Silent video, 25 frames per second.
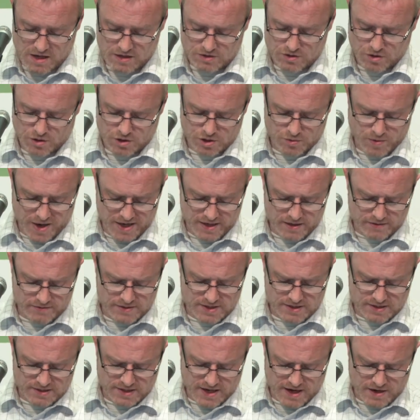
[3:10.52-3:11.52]
So as well
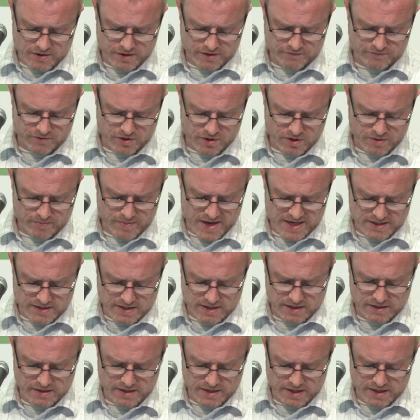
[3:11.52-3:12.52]
as caring for her
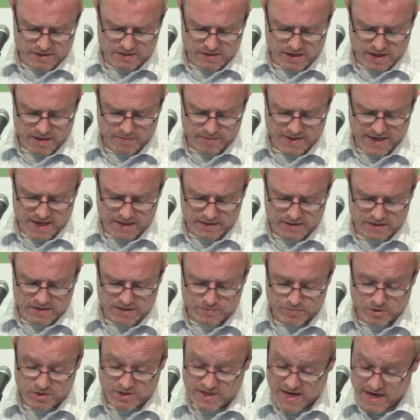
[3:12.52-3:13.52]
medical needs, I am Kathleen's
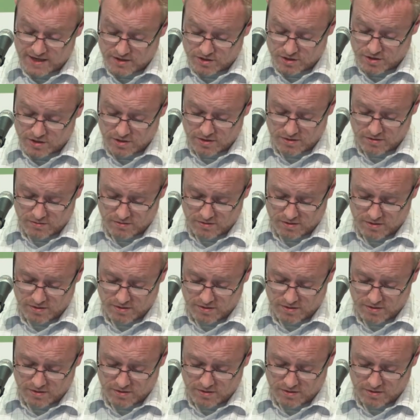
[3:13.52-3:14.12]
protector,